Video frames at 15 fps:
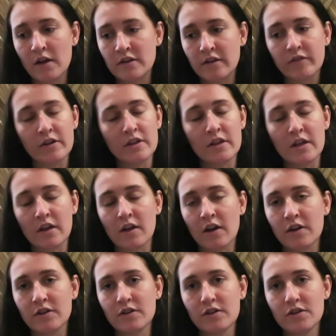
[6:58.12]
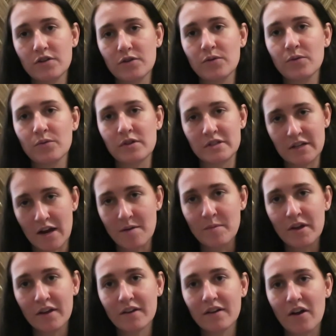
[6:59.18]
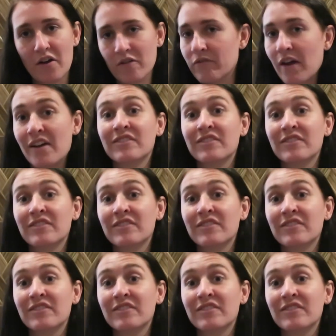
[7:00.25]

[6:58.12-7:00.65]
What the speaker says: I definitely think God knew the timing of